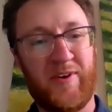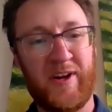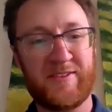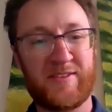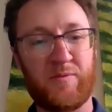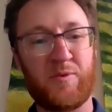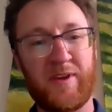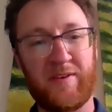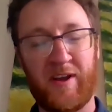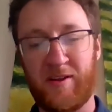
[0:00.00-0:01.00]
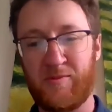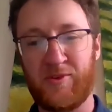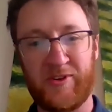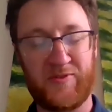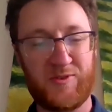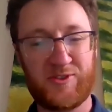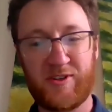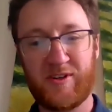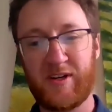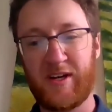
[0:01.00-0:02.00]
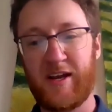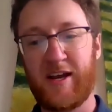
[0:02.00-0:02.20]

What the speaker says: of funds that will be available in the future.